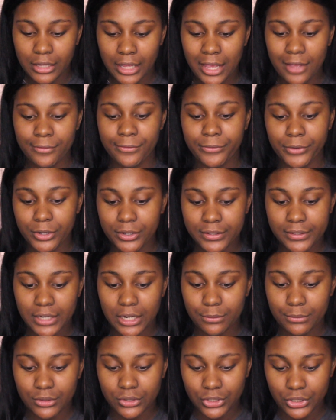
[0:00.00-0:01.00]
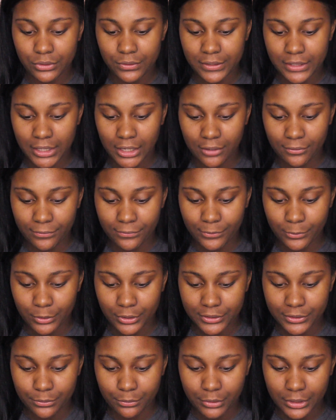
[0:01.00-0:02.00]
At first I was using
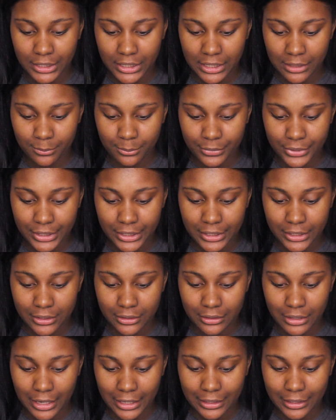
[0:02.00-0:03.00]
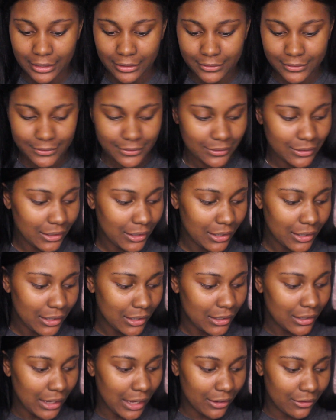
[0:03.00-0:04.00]
420, but I guess,
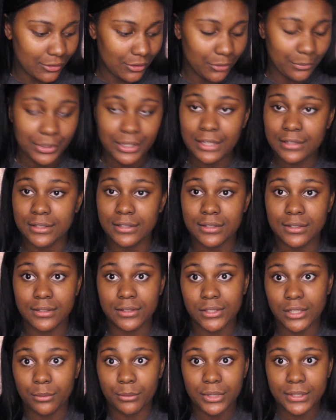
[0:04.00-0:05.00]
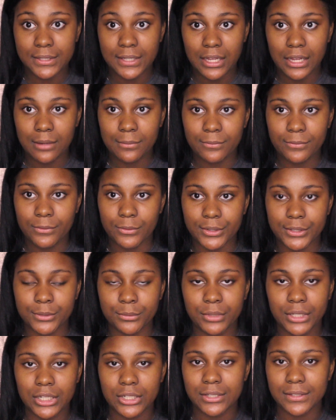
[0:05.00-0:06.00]
I don't know, because it's the summertime,
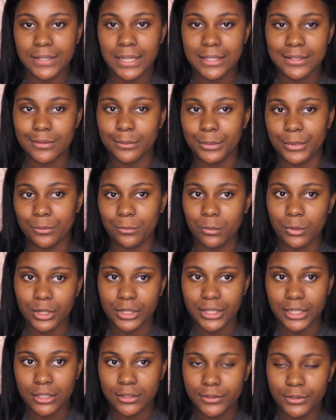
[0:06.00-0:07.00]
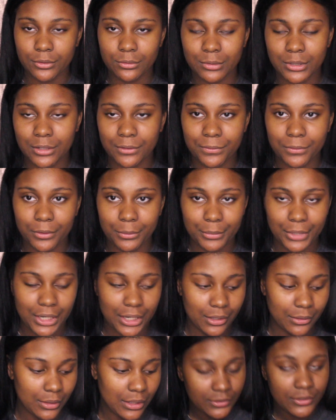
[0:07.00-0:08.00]
420 just hasn't been working too well for me.